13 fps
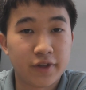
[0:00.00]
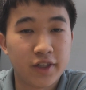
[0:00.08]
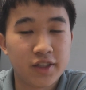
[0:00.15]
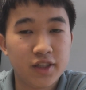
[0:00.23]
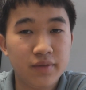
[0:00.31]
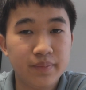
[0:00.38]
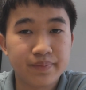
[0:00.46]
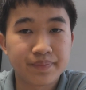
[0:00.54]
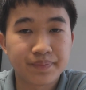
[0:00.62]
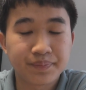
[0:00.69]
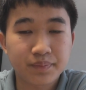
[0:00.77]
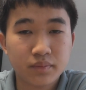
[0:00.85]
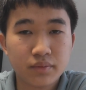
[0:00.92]
phrasing.
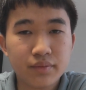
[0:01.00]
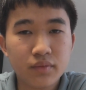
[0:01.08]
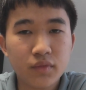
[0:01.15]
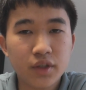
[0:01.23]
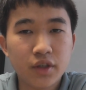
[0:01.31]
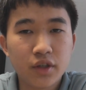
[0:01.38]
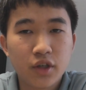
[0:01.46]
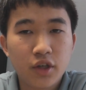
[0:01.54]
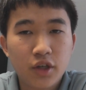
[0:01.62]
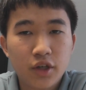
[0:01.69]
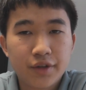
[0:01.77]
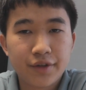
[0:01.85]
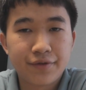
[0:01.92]

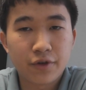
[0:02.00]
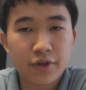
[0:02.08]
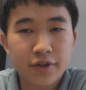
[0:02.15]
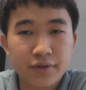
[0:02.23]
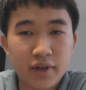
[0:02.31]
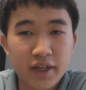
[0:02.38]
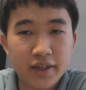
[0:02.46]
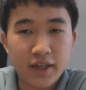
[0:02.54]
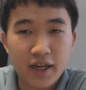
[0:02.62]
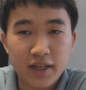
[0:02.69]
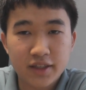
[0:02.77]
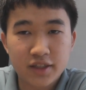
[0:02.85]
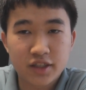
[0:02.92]
The fourth errata
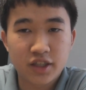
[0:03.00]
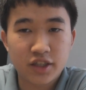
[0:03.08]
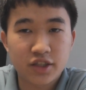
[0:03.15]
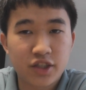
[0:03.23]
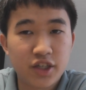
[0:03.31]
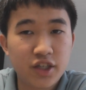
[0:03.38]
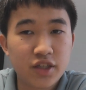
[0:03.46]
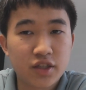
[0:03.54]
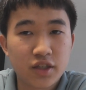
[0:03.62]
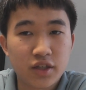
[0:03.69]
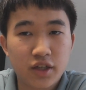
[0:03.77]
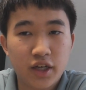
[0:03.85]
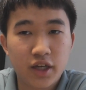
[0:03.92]
had its text
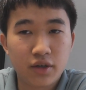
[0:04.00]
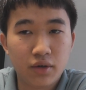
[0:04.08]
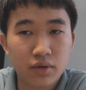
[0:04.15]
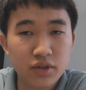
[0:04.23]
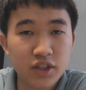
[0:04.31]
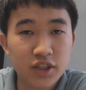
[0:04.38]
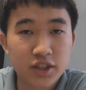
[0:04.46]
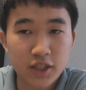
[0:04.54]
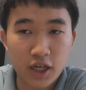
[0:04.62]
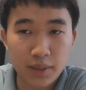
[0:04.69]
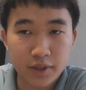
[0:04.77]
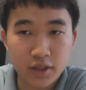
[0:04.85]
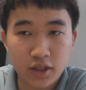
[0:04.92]
changed and only
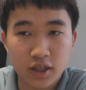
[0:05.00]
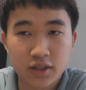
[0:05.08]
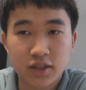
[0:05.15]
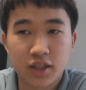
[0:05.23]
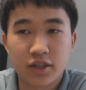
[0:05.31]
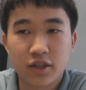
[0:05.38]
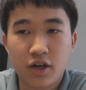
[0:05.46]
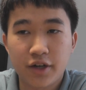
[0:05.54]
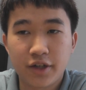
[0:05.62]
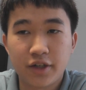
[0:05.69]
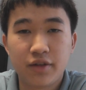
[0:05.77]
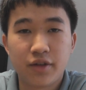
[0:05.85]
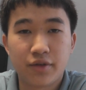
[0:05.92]
stopped cards that
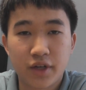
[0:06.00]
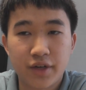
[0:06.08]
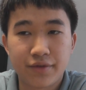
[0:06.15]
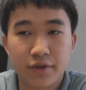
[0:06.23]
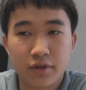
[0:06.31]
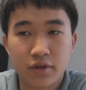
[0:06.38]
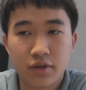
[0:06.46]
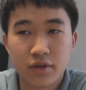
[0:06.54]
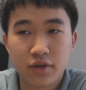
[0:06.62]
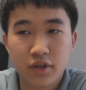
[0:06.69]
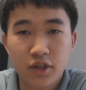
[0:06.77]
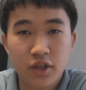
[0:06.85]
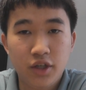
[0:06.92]
targeted the graveyard.
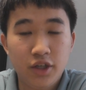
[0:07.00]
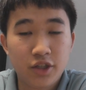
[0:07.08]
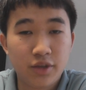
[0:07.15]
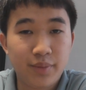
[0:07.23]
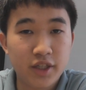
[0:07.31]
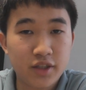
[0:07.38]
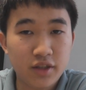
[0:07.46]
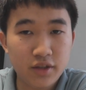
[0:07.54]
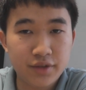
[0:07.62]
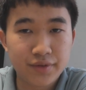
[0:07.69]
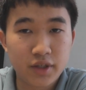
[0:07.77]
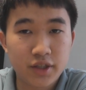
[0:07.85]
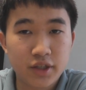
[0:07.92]
So based on
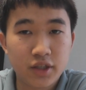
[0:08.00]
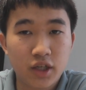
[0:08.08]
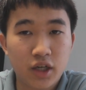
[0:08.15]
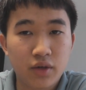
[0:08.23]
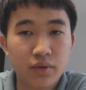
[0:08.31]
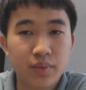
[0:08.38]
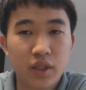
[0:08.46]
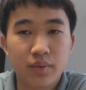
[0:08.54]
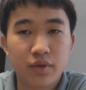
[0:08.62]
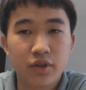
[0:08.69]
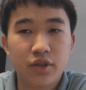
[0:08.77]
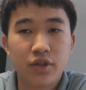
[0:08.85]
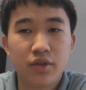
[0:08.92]
this version, I would be
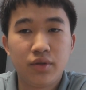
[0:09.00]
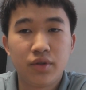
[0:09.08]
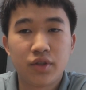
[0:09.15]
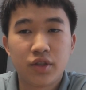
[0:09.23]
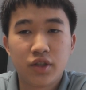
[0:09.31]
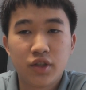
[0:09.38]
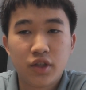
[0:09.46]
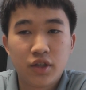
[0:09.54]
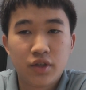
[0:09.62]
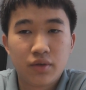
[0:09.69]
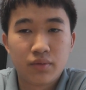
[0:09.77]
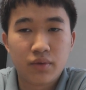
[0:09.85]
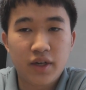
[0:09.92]
able to use
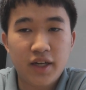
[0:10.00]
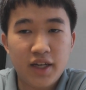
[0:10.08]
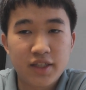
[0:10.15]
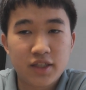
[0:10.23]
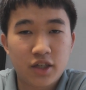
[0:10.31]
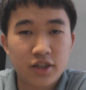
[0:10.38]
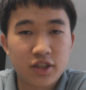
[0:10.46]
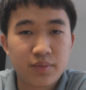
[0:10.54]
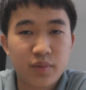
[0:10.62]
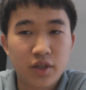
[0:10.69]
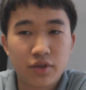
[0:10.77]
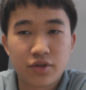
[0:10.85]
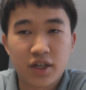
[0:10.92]
Red Eye's
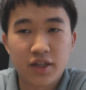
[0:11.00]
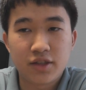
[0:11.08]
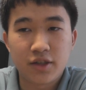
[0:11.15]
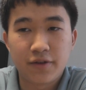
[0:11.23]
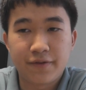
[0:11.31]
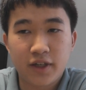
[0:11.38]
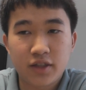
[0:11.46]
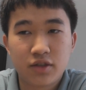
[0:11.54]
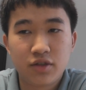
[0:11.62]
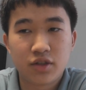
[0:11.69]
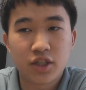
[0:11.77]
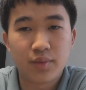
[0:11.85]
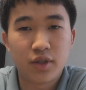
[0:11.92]
Darkness Metal Dragon's effect
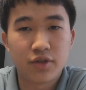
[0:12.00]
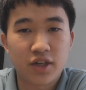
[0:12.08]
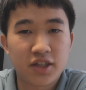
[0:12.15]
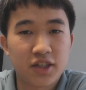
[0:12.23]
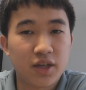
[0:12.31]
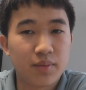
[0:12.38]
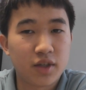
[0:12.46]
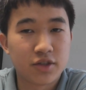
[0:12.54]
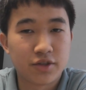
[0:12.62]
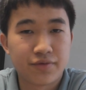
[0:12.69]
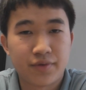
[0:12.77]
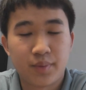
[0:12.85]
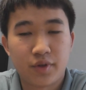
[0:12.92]
to summon Dragon-type
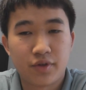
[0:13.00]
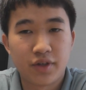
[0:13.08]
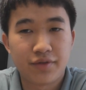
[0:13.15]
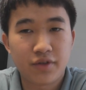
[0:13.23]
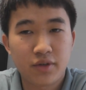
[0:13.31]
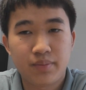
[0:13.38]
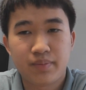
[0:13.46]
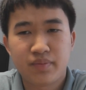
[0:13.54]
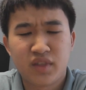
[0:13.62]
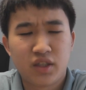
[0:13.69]
monsters from the graveyard.